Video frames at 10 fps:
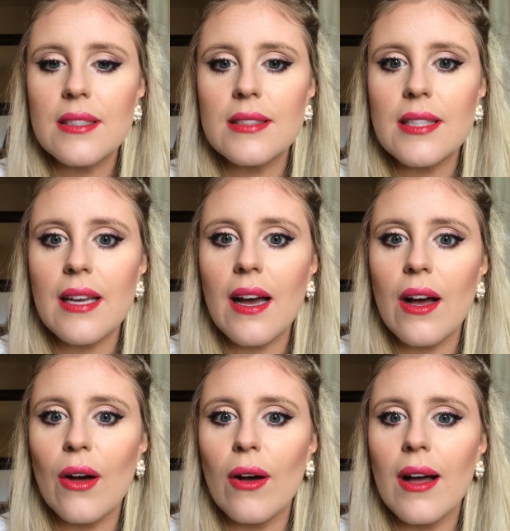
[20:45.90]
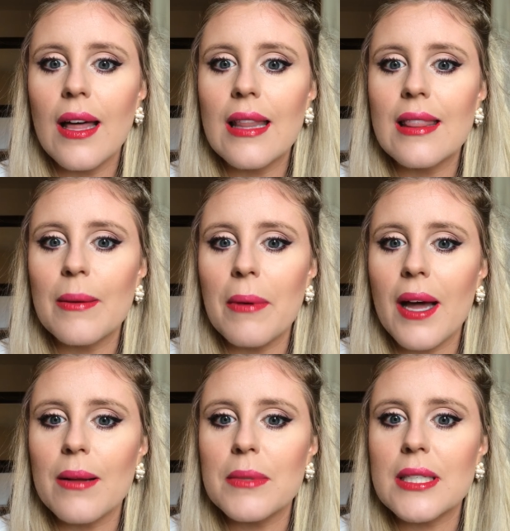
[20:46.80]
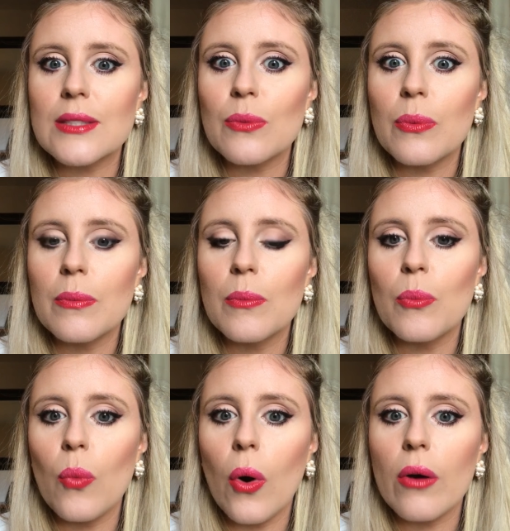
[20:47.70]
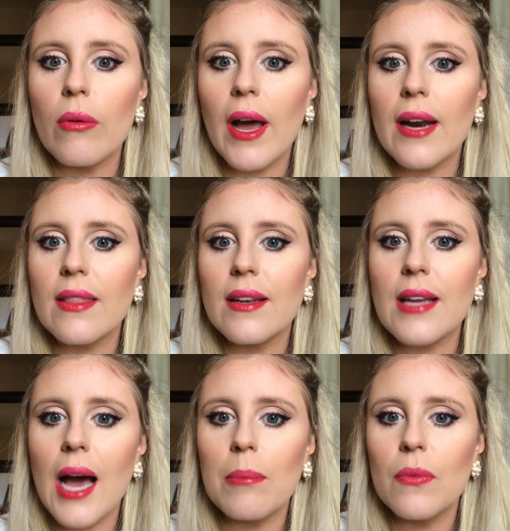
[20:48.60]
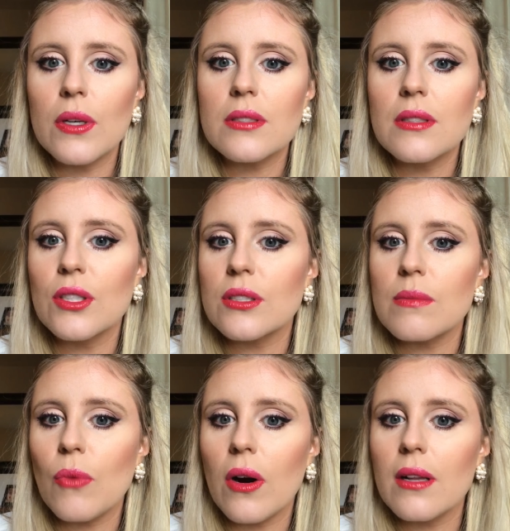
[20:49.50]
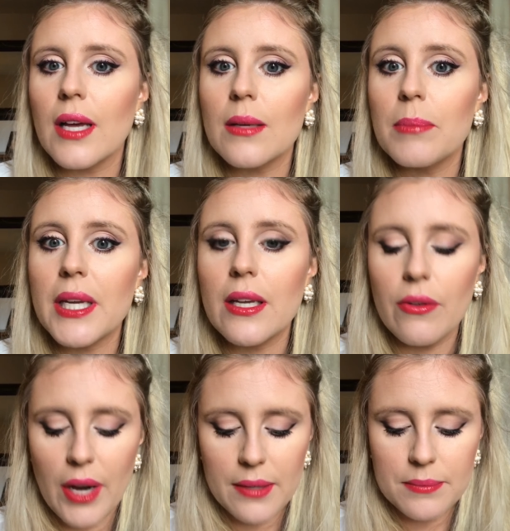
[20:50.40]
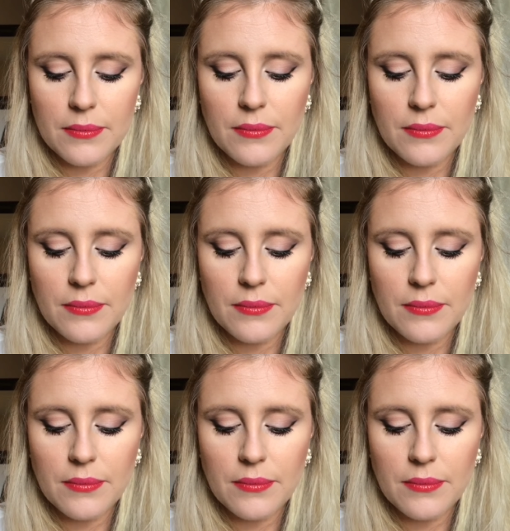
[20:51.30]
And see how the bottom looks more red and the top looks more like pinky red.